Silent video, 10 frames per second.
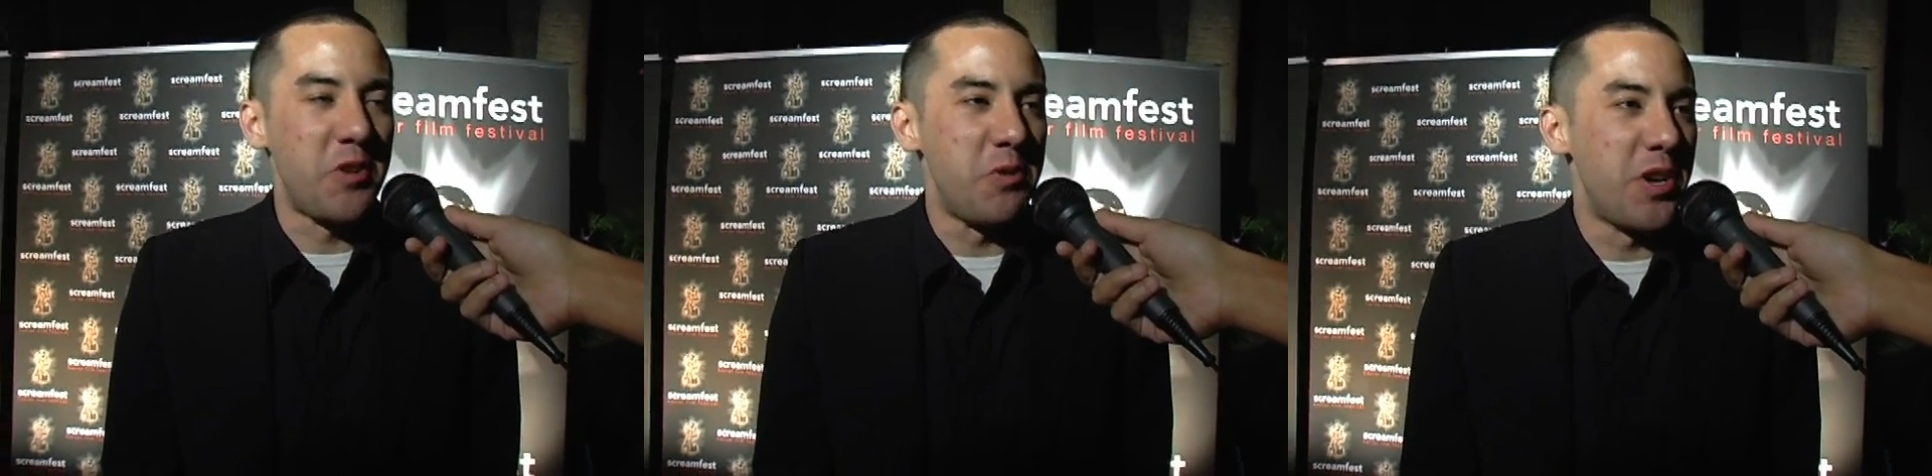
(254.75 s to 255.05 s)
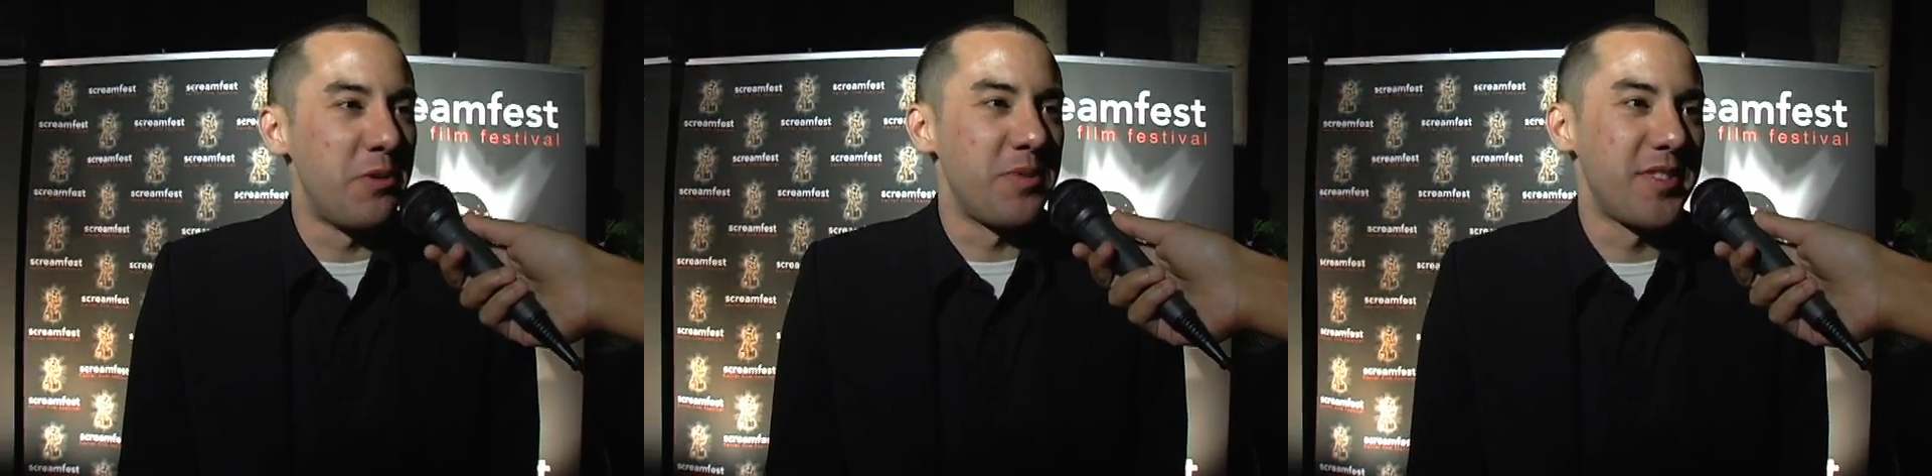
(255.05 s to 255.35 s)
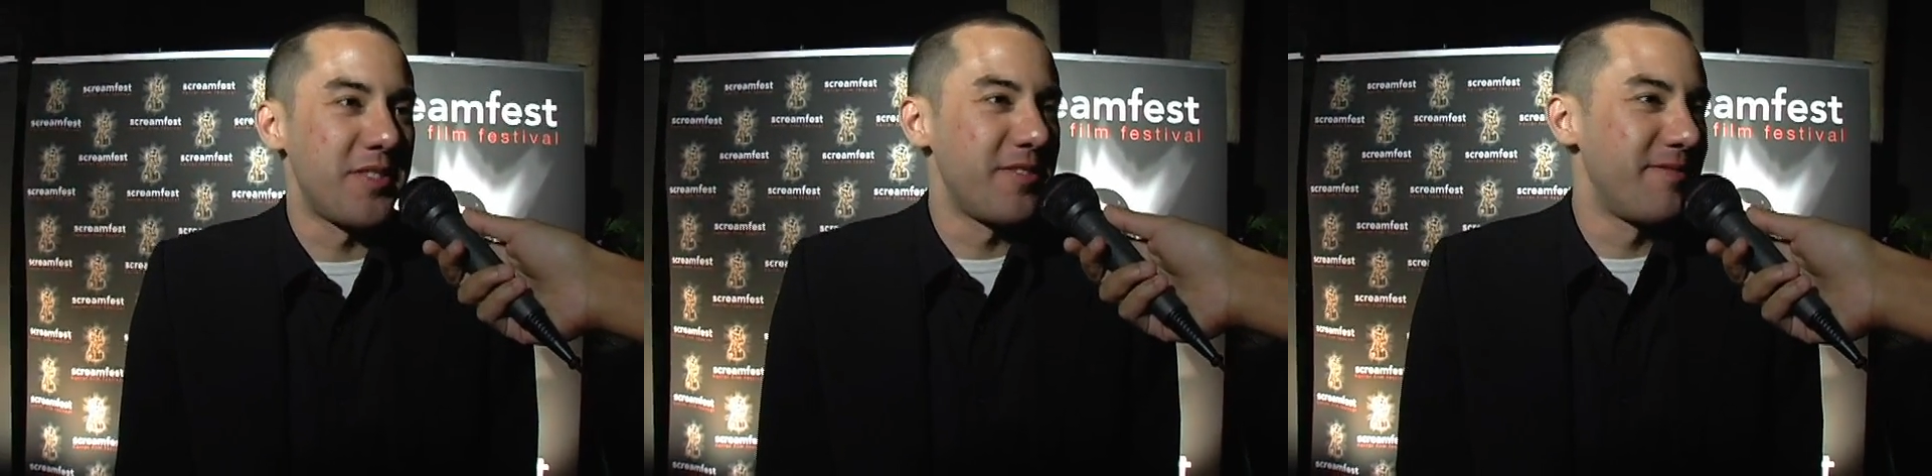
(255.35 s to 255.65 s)
who
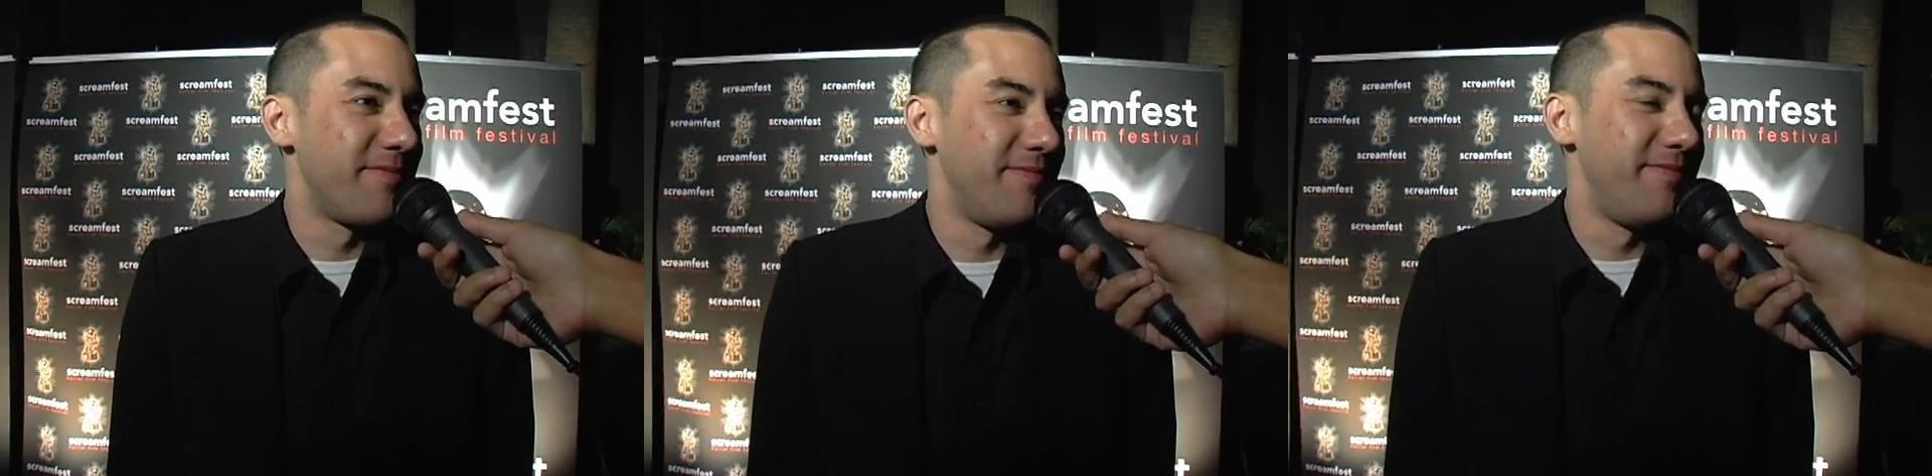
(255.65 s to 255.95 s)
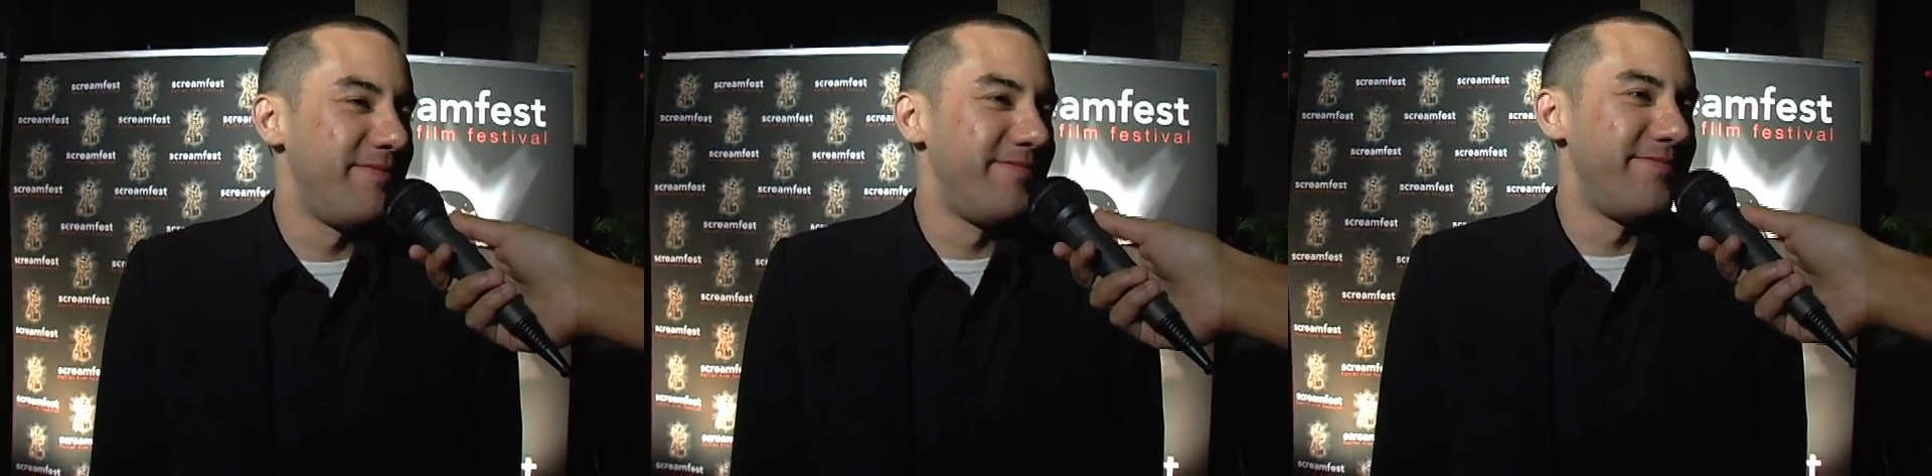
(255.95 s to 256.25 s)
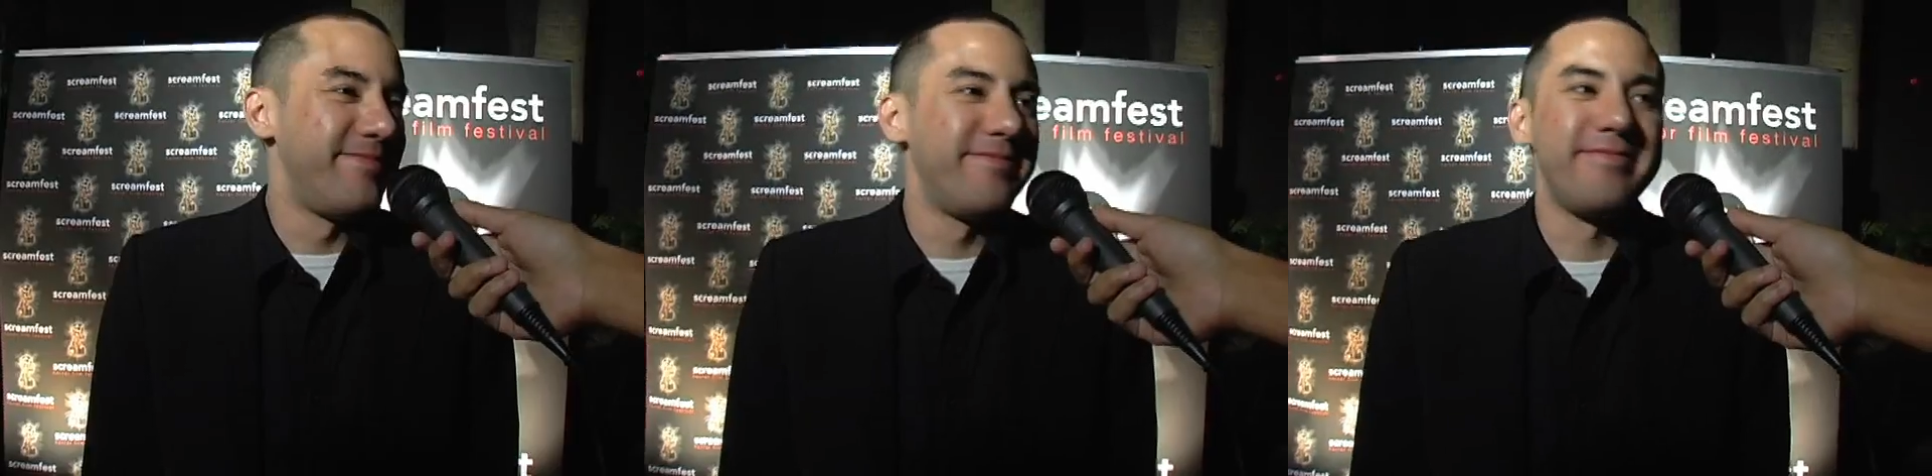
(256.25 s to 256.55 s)
knows?
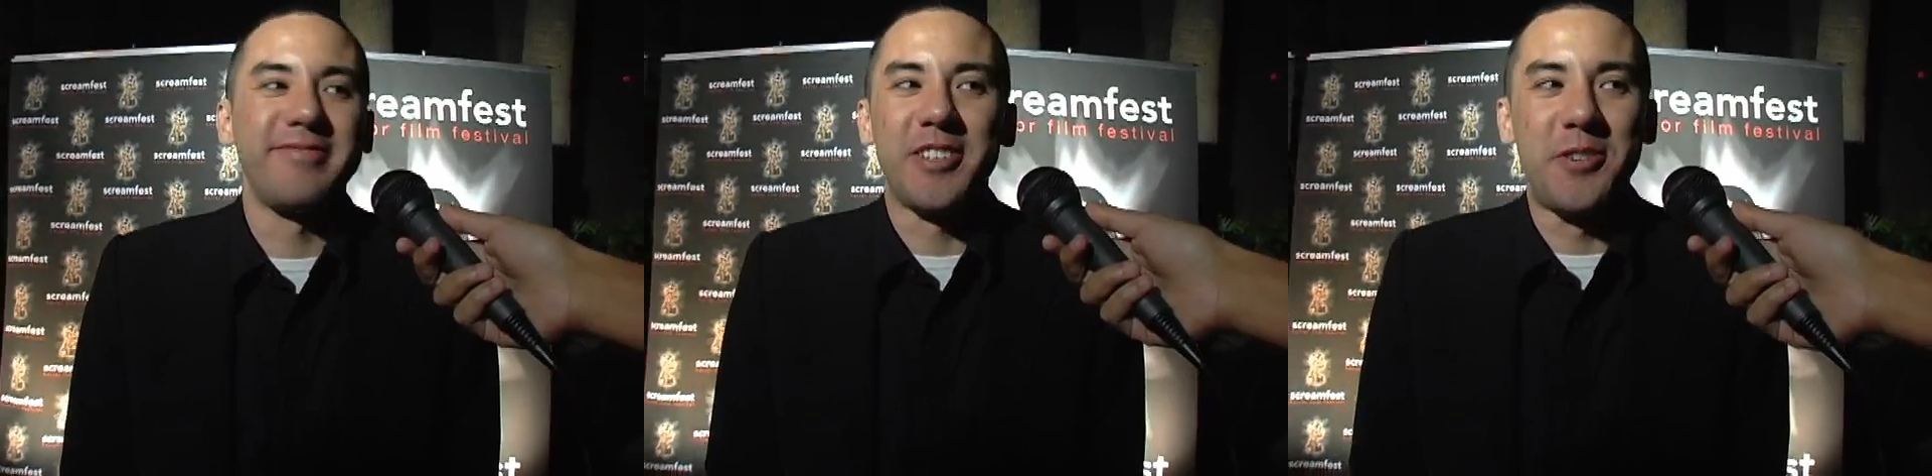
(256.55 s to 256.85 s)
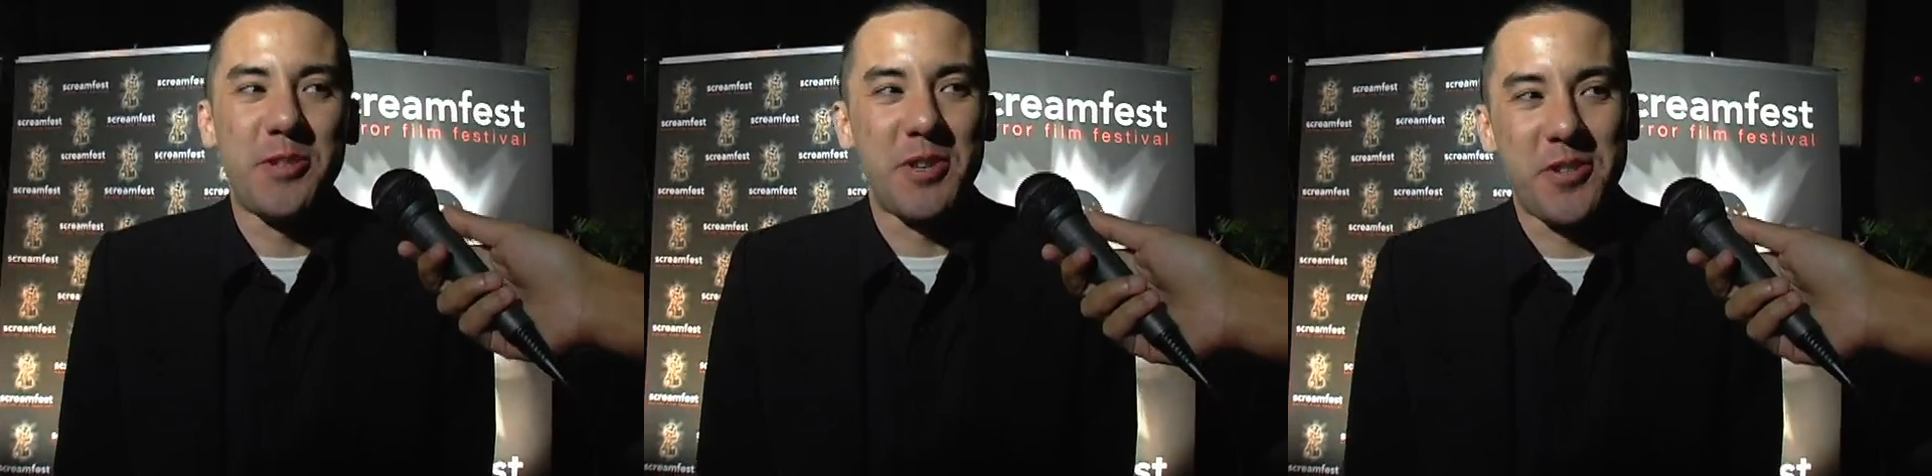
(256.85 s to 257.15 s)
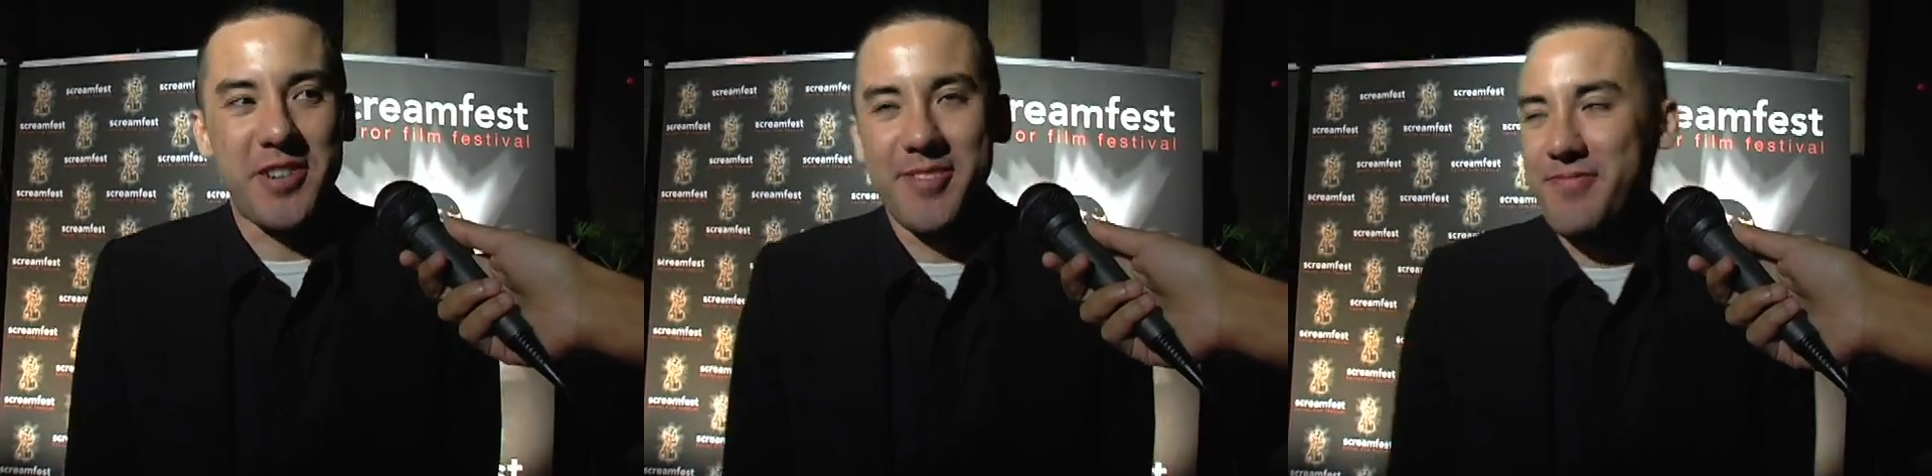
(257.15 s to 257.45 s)
So it's a
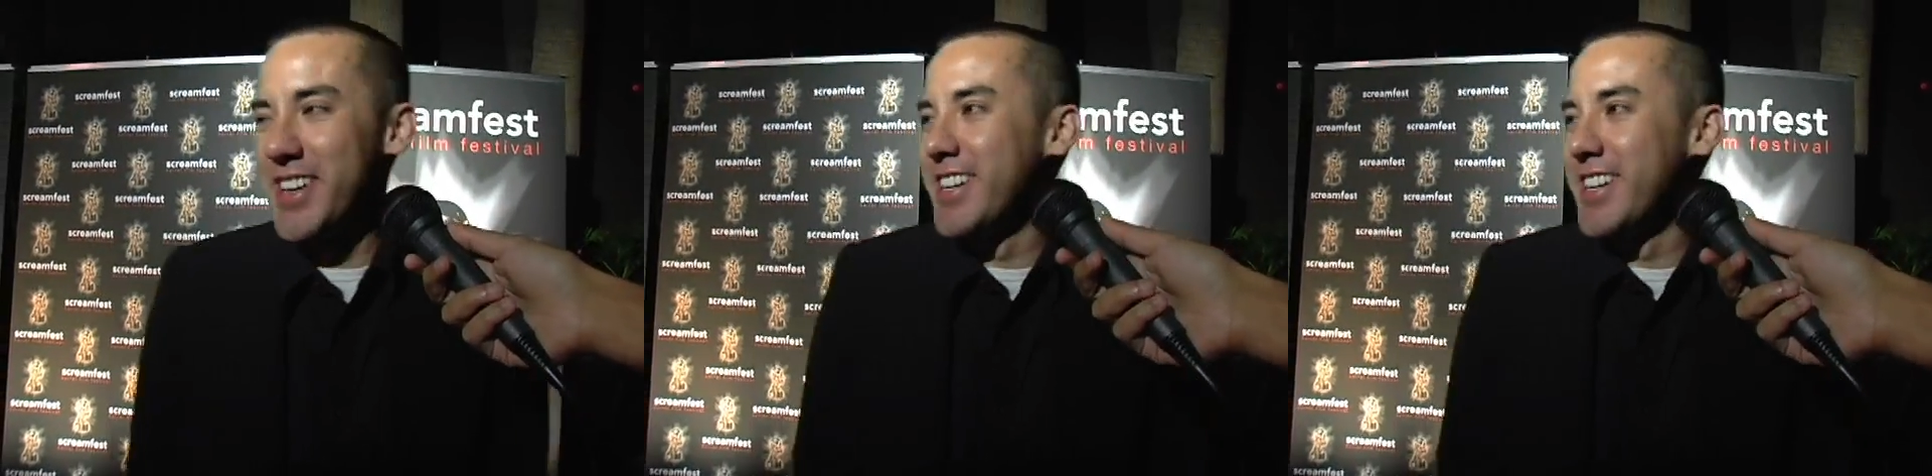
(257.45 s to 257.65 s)
mystery.